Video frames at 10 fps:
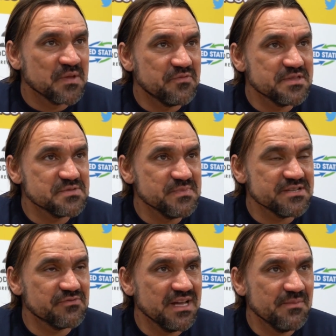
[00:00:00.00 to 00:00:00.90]
for this
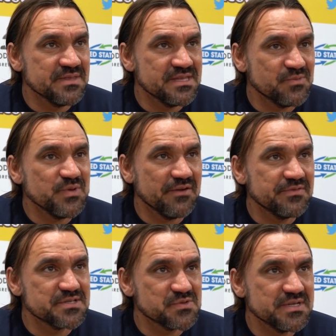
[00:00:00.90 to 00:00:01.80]
massive club, and that we
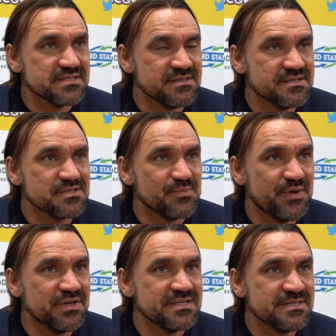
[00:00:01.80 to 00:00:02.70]
have this trust and this
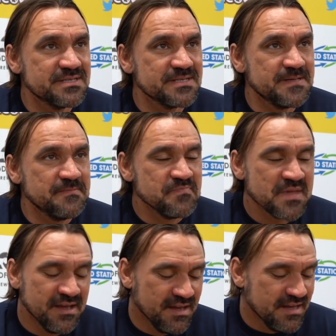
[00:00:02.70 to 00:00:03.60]
support, and uh,
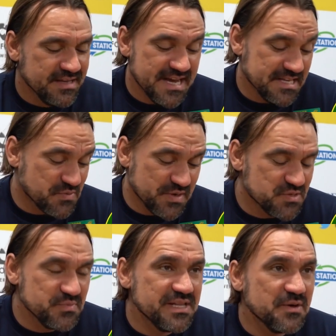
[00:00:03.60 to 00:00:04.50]
yeah, it's
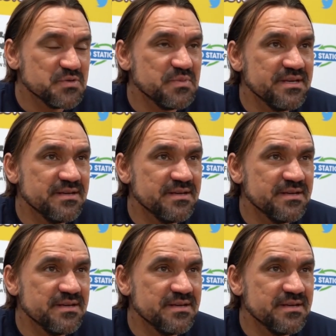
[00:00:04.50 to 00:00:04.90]
great to be allowed to be